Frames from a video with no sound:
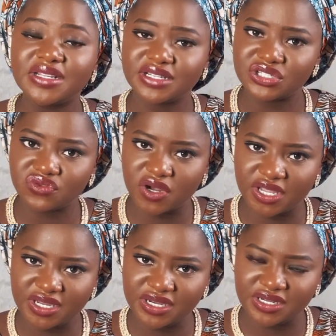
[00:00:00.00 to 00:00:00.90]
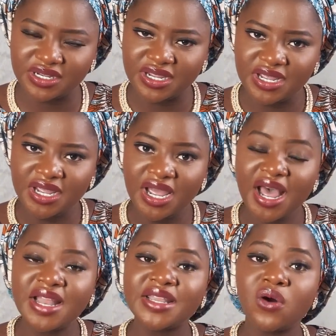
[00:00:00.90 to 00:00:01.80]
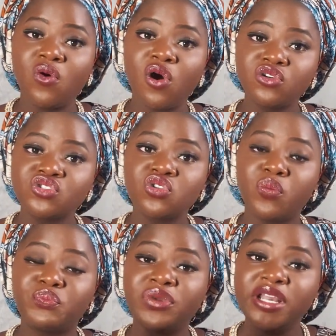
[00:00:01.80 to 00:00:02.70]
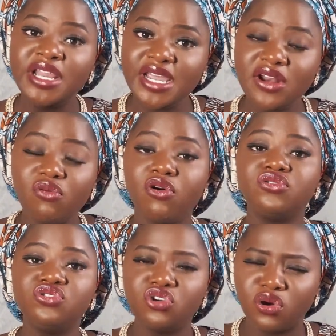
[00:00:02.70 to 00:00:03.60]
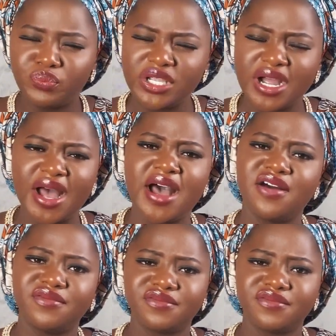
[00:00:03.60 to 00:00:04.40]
that you are in, and they will also plead on your behalf.